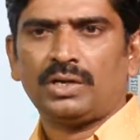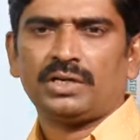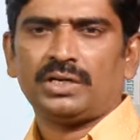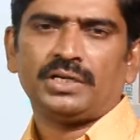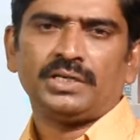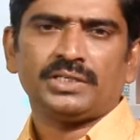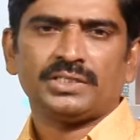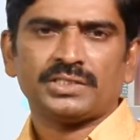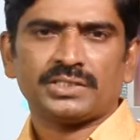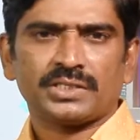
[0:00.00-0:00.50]

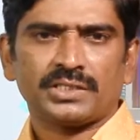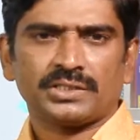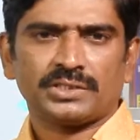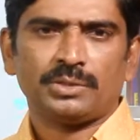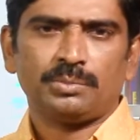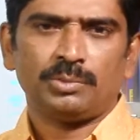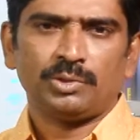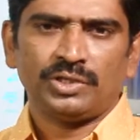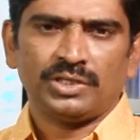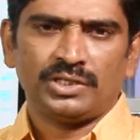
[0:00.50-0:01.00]
discussed about
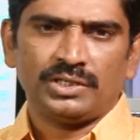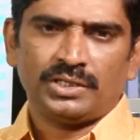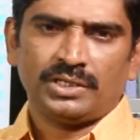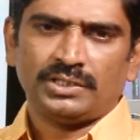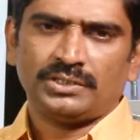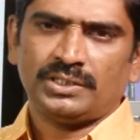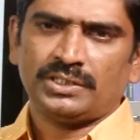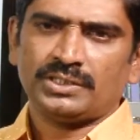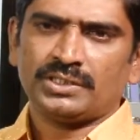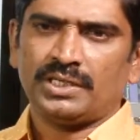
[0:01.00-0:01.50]
integers
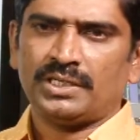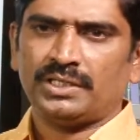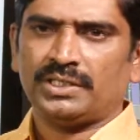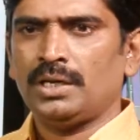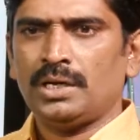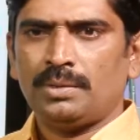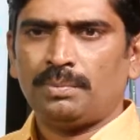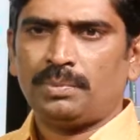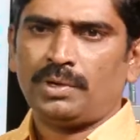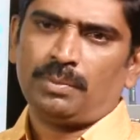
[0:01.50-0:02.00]
and their
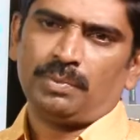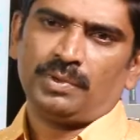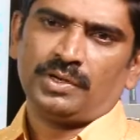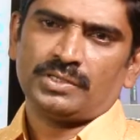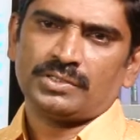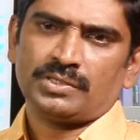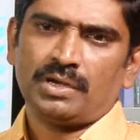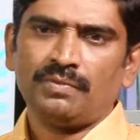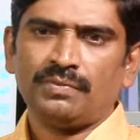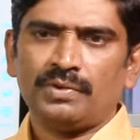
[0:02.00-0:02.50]
properties of
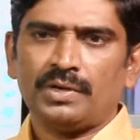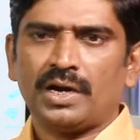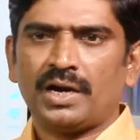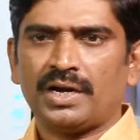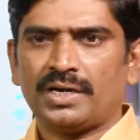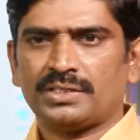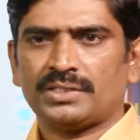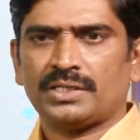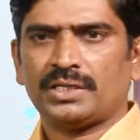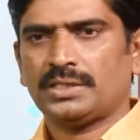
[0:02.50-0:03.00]
addition
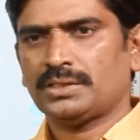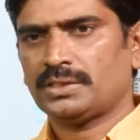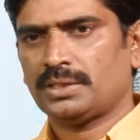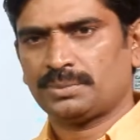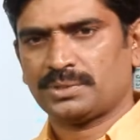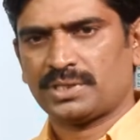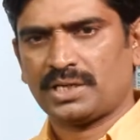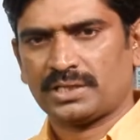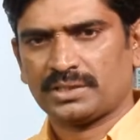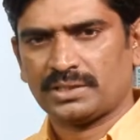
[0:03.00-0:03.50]
and
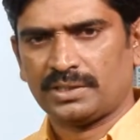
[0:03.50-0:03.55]
subtraction.